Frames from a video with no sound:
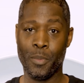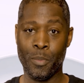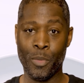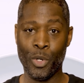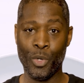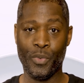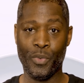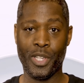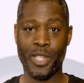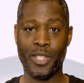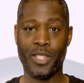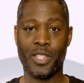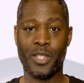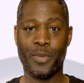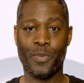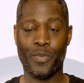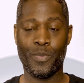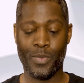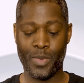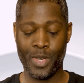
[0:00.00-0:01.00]
movies.
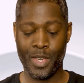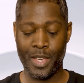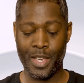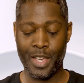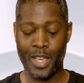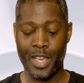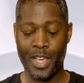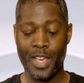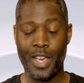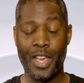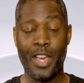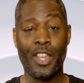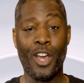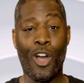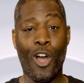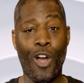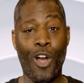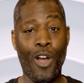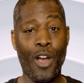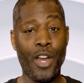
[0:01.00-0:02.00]

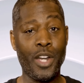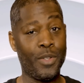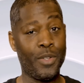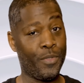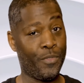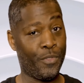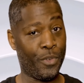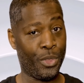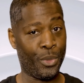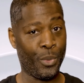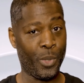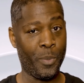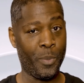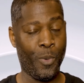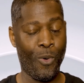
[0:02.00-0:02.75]
Hard for 3